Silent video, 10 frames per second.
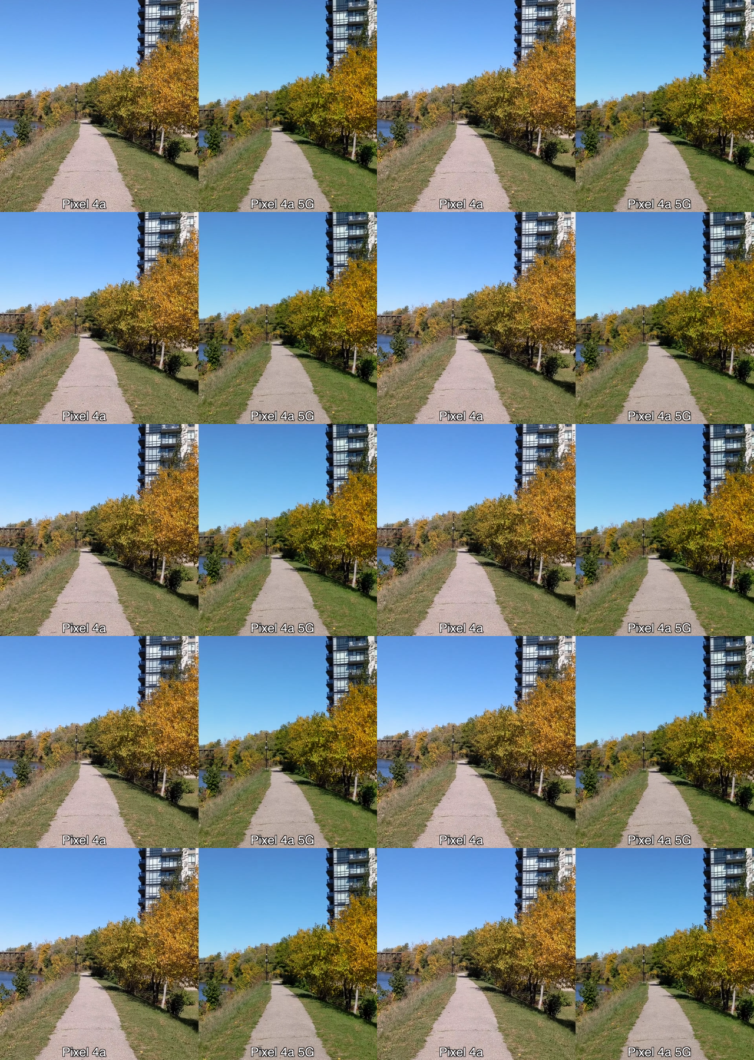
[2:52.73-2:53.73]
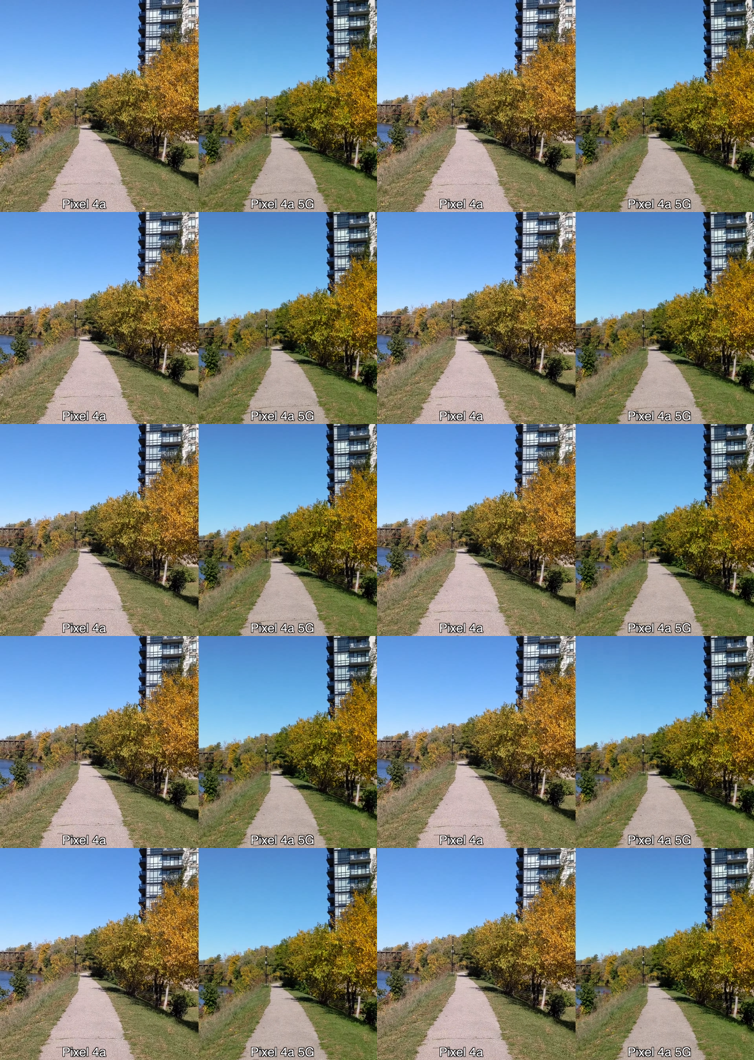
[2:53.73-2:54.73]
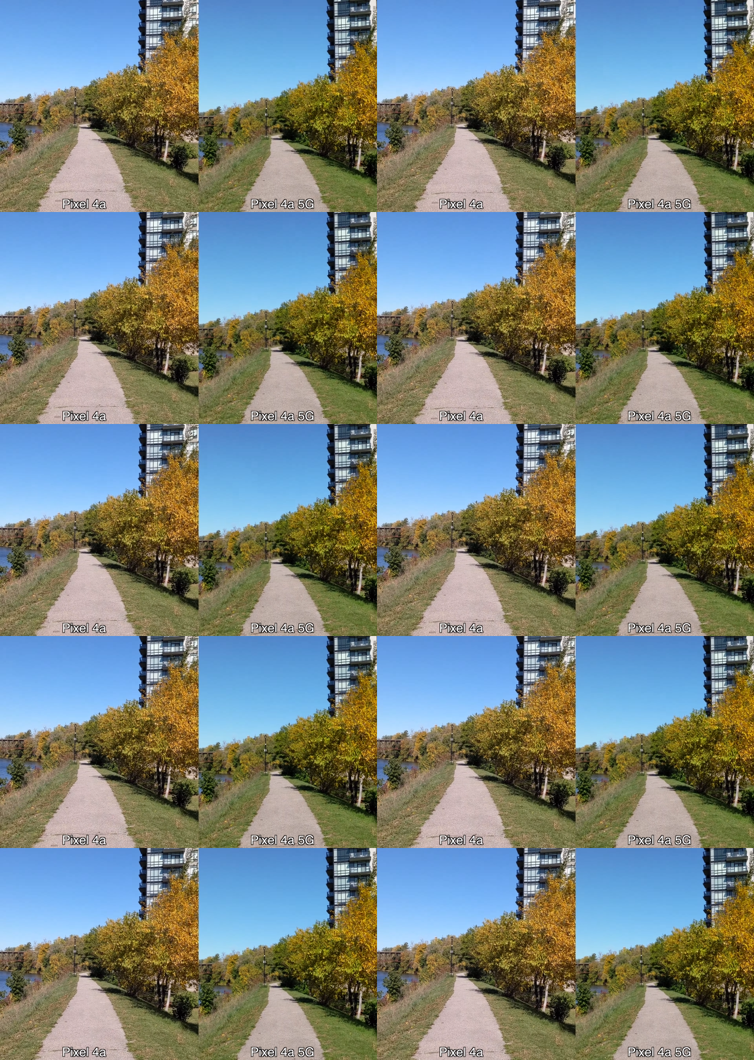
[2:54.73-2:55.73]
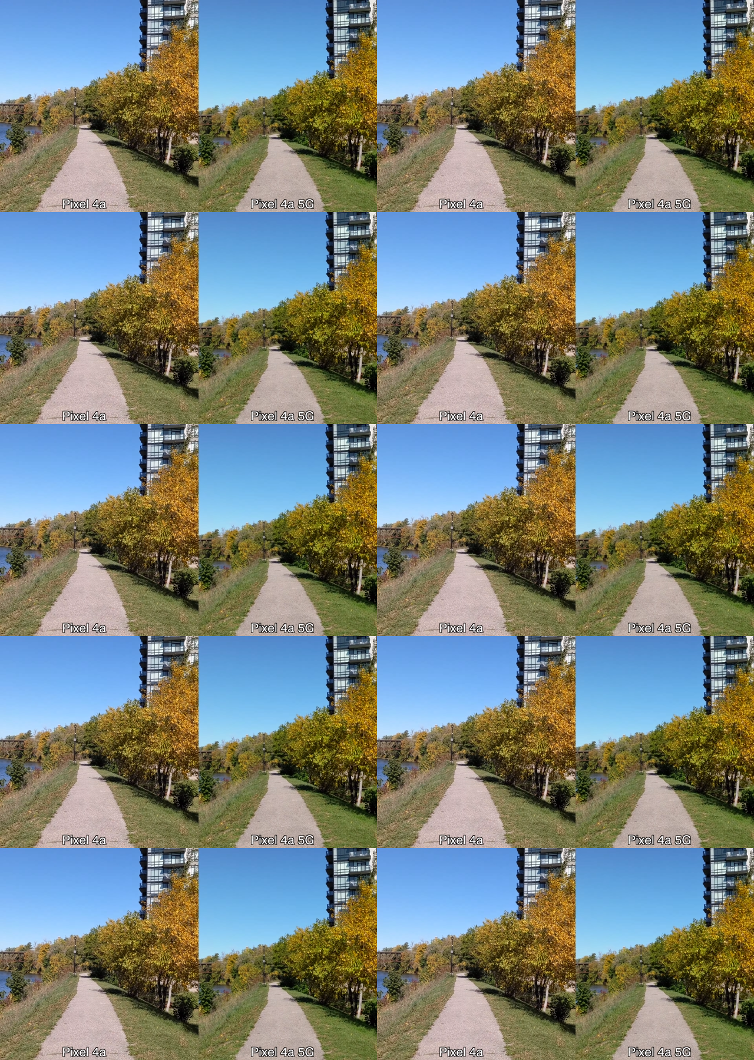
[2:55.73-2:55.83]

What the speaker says: [unreadable: no face in view]